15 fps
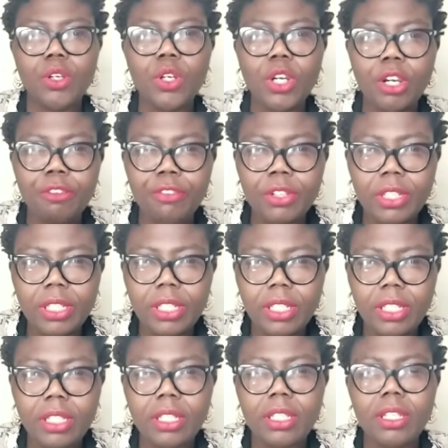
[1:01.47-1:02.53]

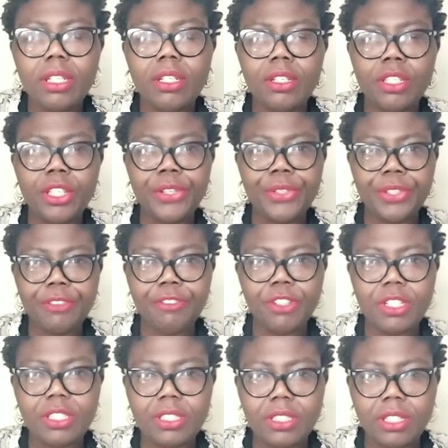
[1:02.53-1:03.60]
govern the
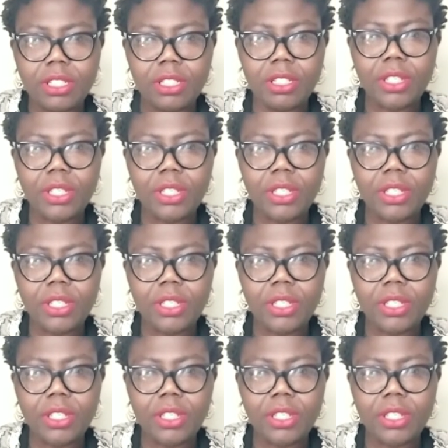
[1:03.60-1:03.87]
universe, uh,